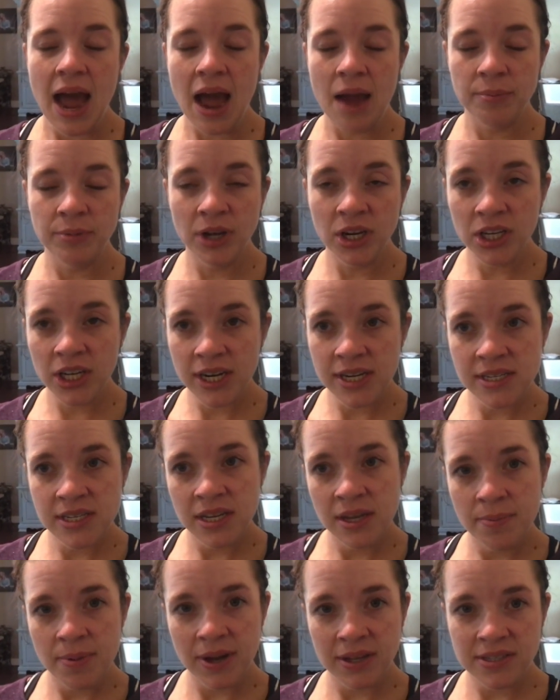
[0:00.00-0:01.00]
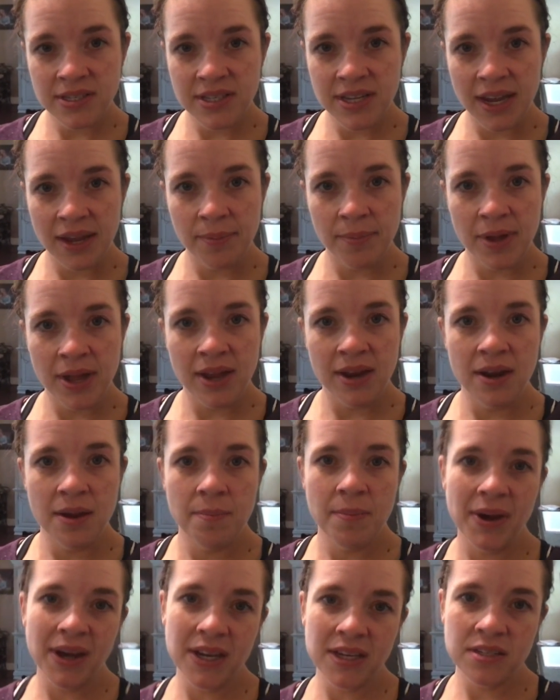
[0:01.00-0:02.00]
I'm not crazy about salmon.
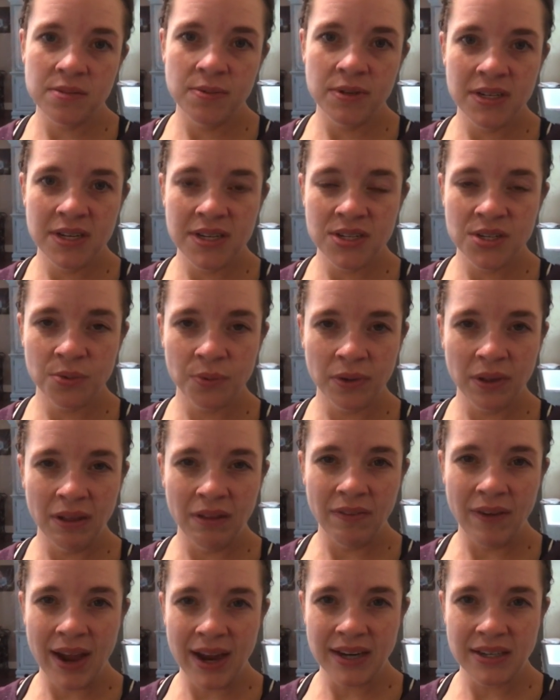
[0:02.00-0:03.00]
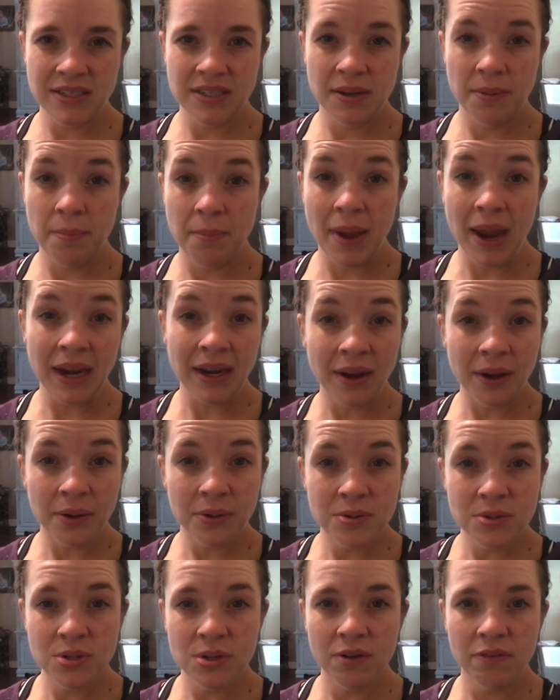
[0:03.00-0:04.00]
My husband doesn't really like
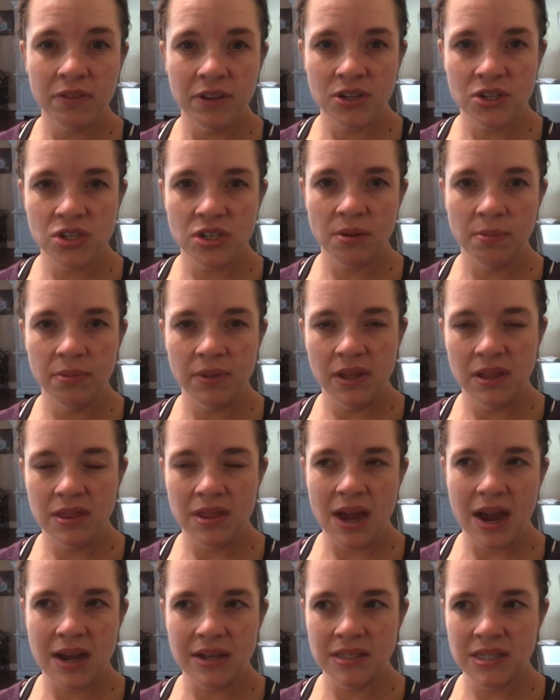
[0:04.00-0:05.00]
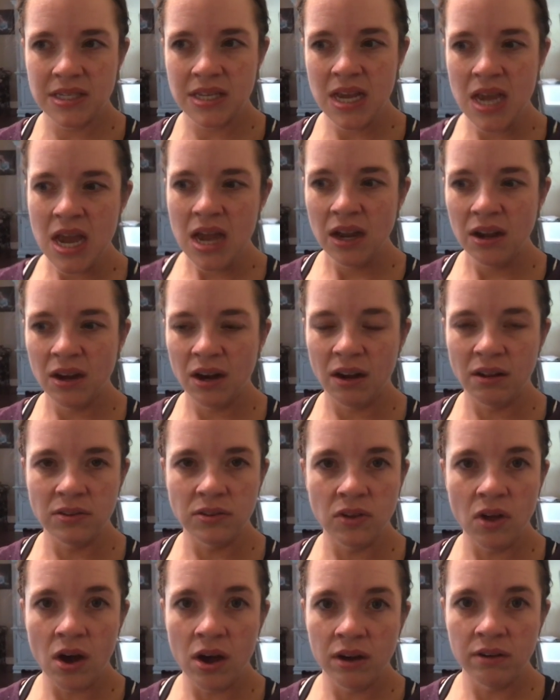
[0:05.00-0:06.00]
tomatoes, so if there's something that's got a
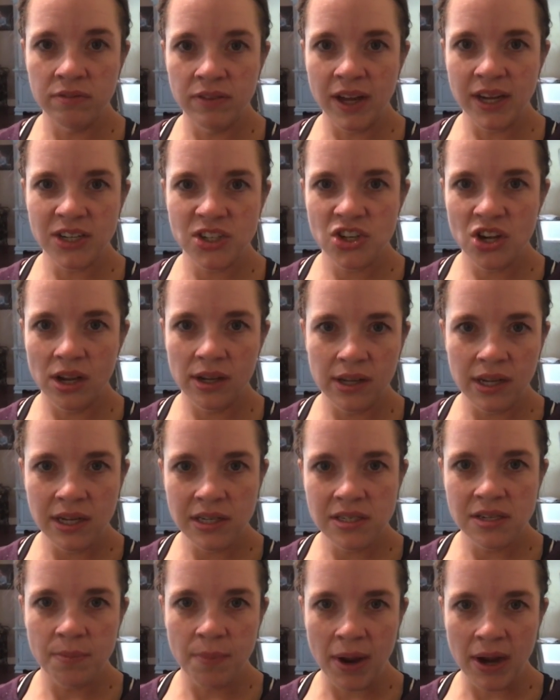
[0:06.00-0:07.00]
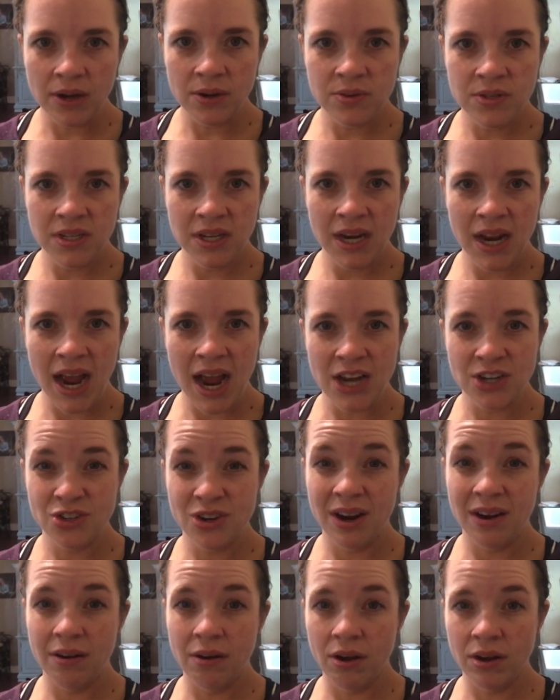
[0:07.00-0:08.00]
lot of like chunky tomatoes in it, I
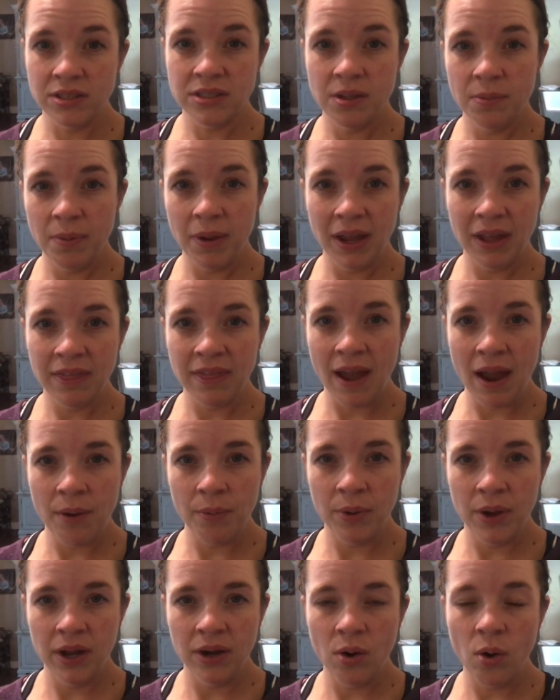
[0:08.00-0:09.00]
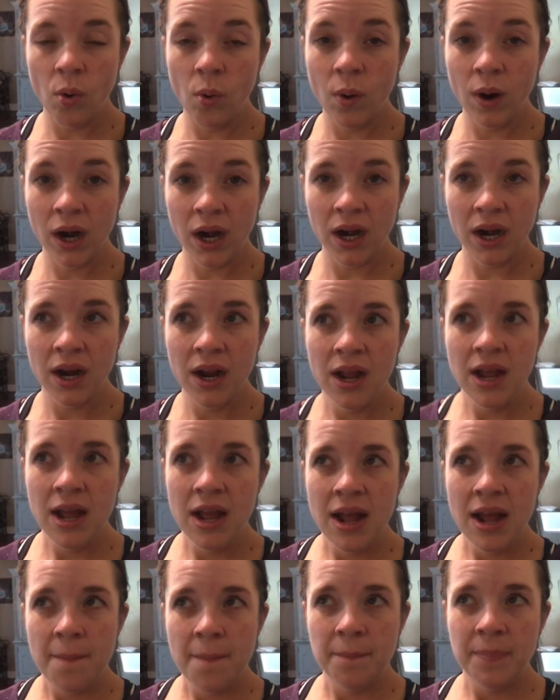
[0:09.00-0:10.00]
try not to pick that one, or
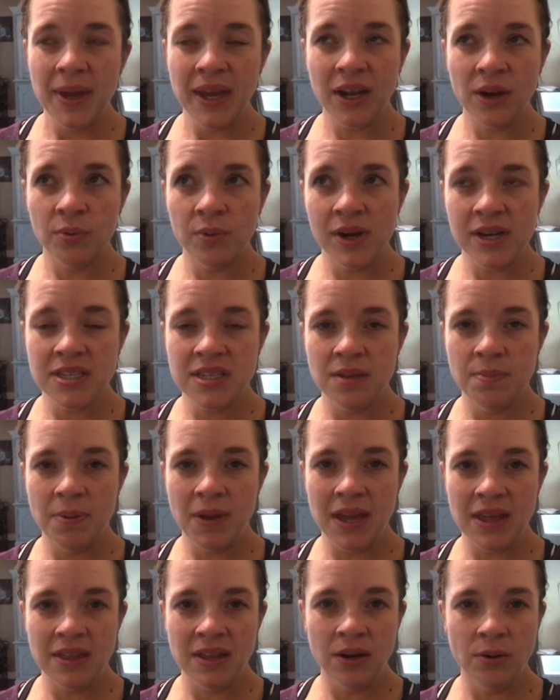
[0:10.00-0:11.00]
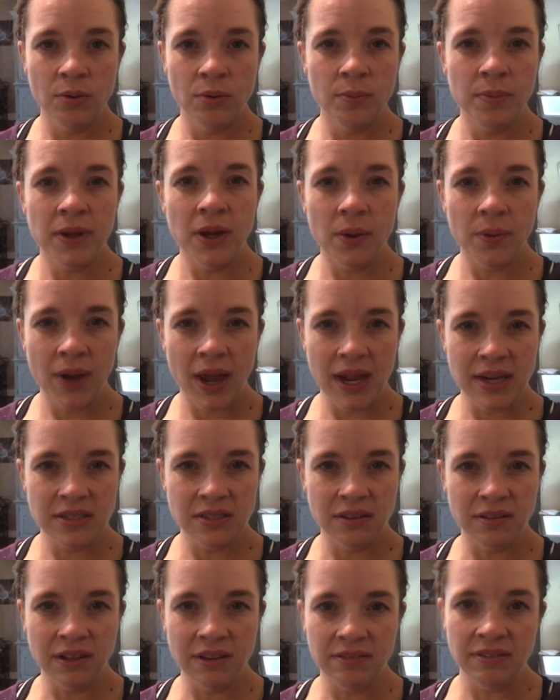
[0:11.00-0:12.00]
pick a recipe that it would be okay
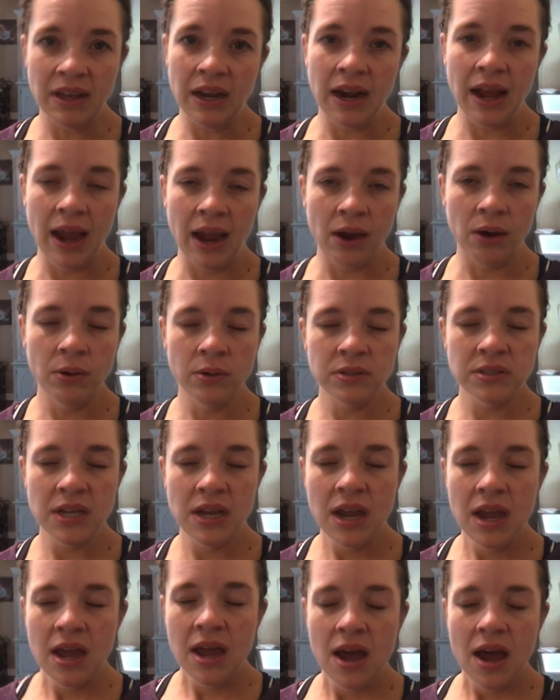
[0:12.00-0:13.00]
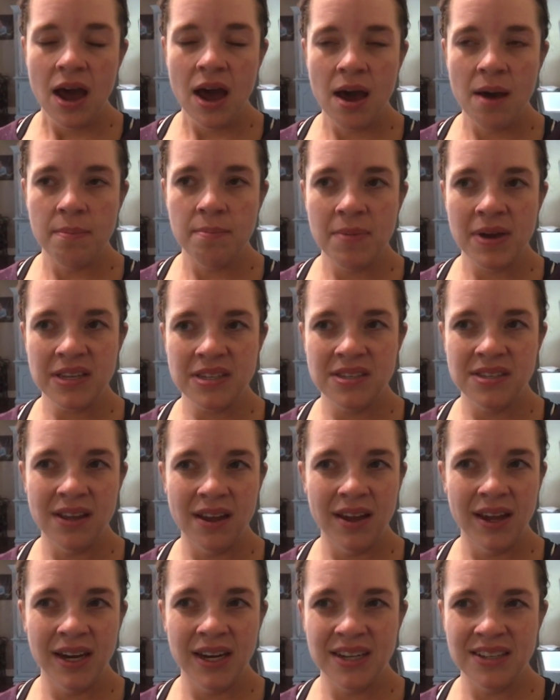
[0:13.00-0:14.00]
to leave that out. My
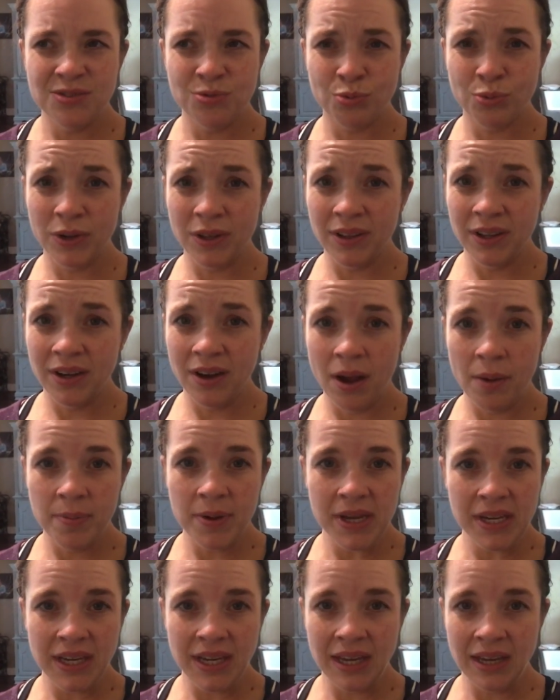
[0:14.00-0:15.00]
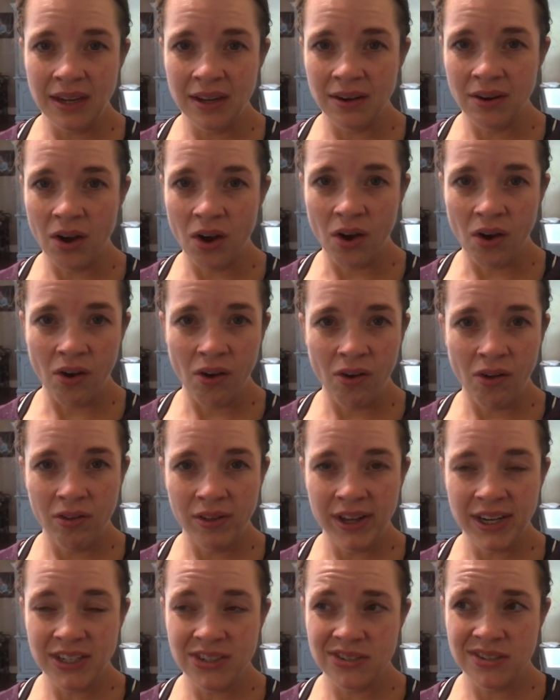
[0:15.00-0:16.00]
son is really not picky at
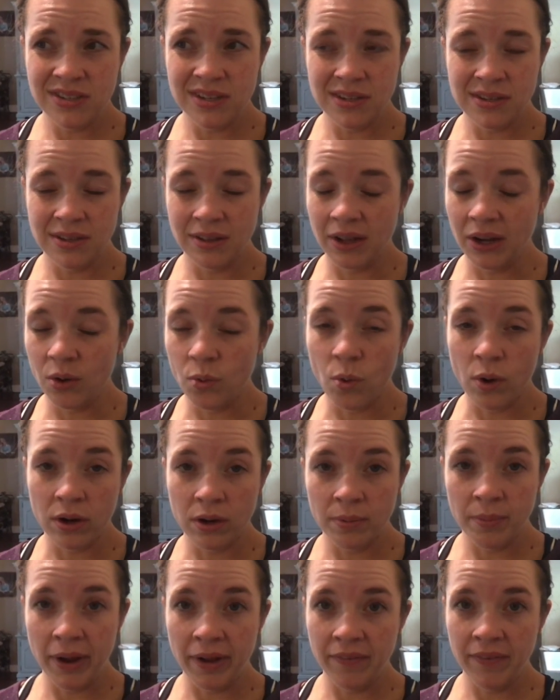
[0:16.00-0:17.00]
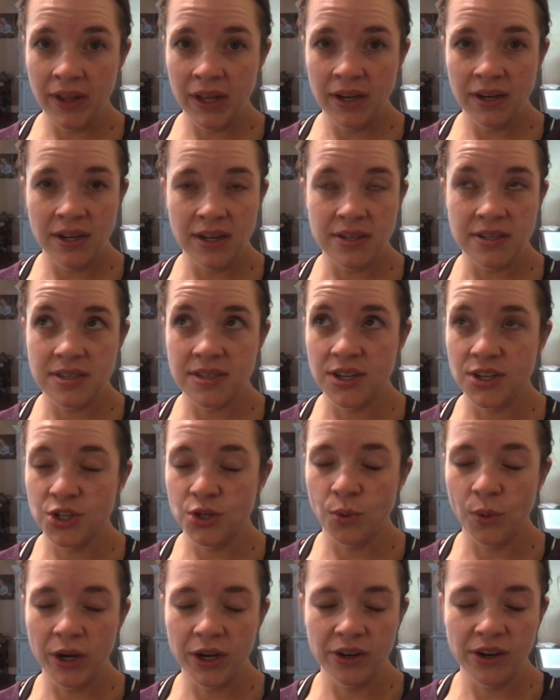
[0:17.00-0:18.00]
all. He just doesn't like watermelon. He's such
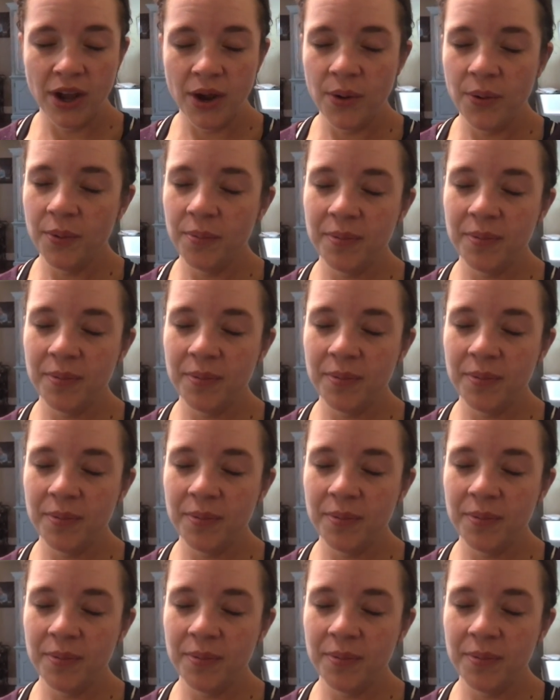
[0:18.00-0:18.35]
a weirdo.